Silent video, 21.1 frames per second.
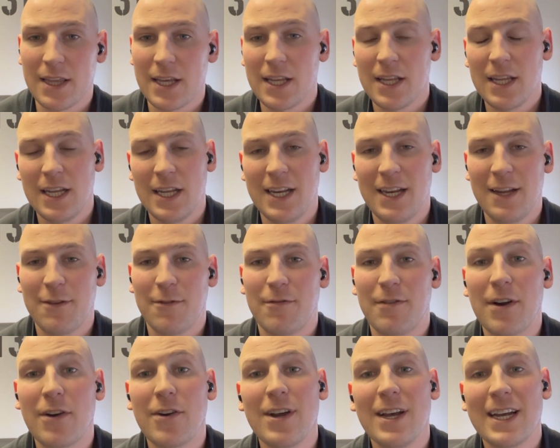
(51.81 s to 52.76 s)
then it is
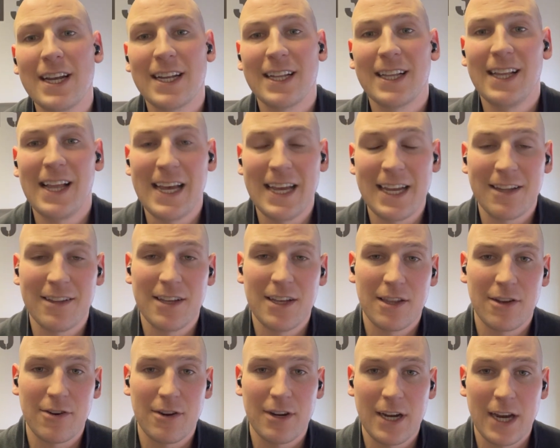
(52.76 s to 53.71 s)
very unlikely
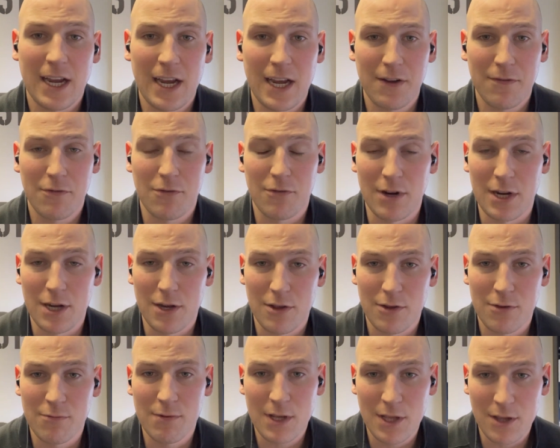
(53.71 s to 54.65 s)
they're going to have great
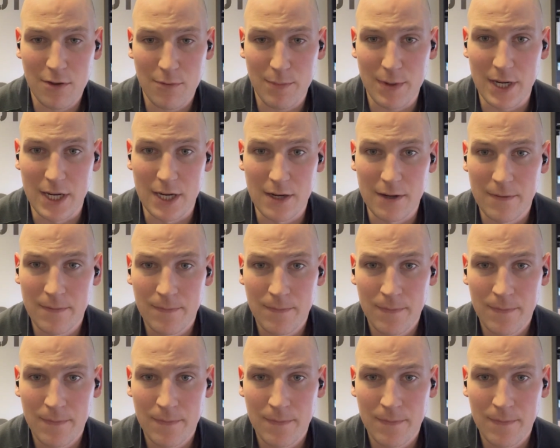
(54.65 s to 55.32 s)
swing speed.